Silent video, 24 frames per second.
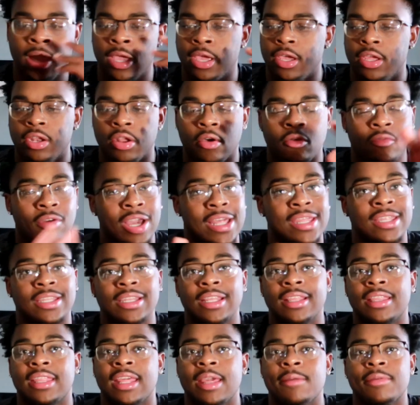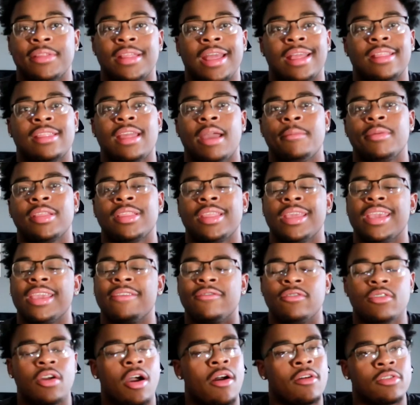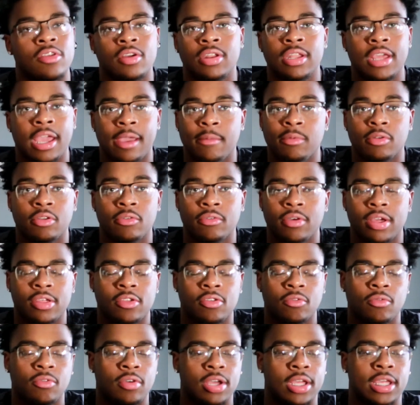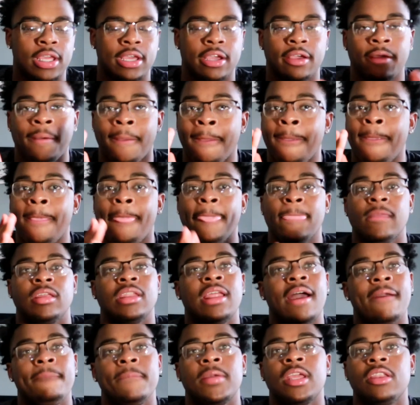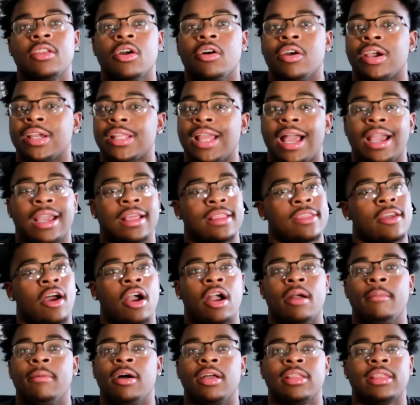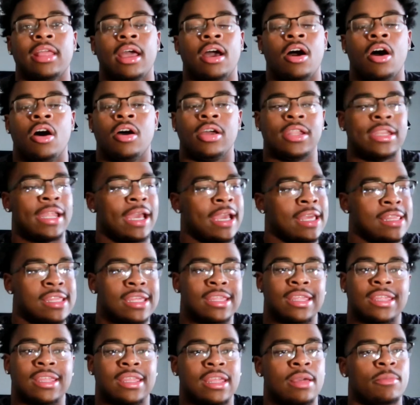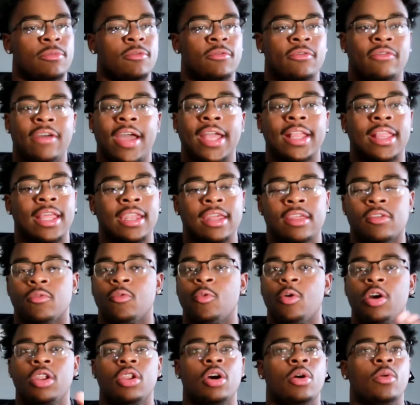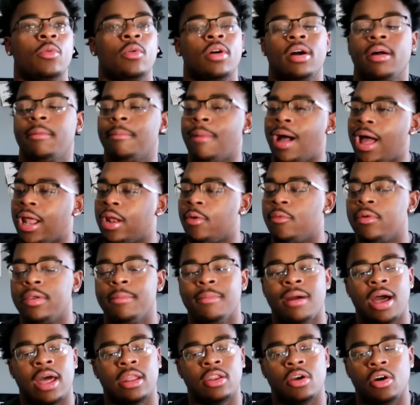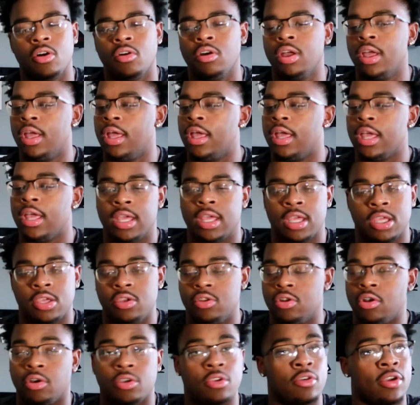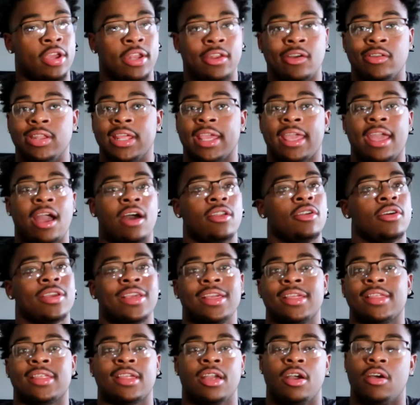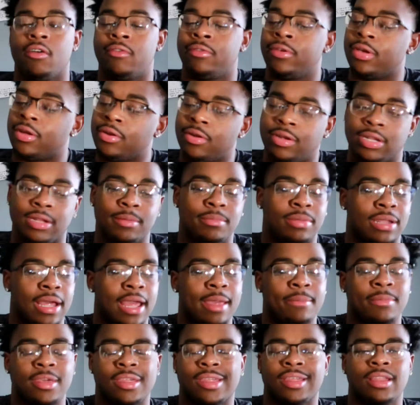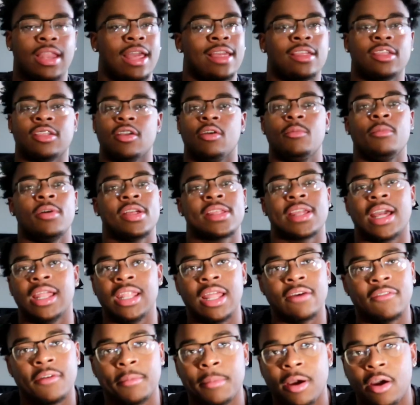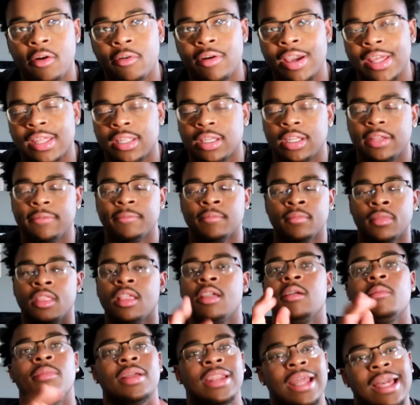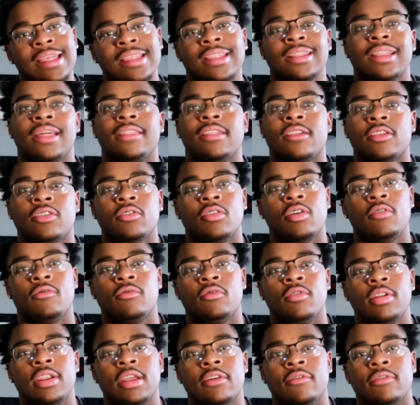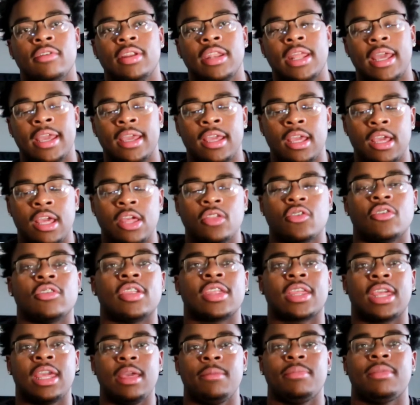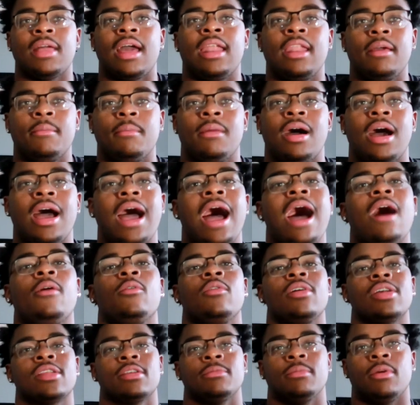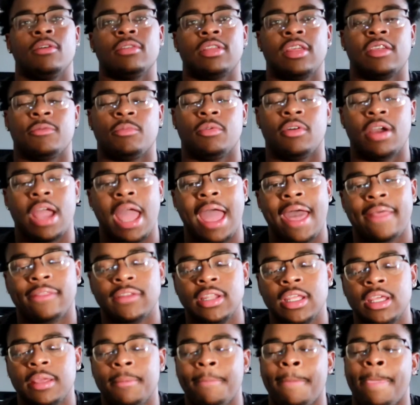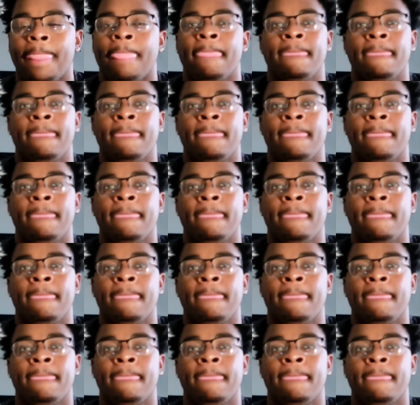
you know, wrestling tips, that type of thing, even though I was only able to wrestle one year, let me know because I can talk about that all day. Just a simple fact that it's one-on-one, mano-y-mano, you know you can only count on yourself you can only blame yourself that's so much i love about wrestling but that's another story for a different day so just keep that in mind i was a multi-sport athlete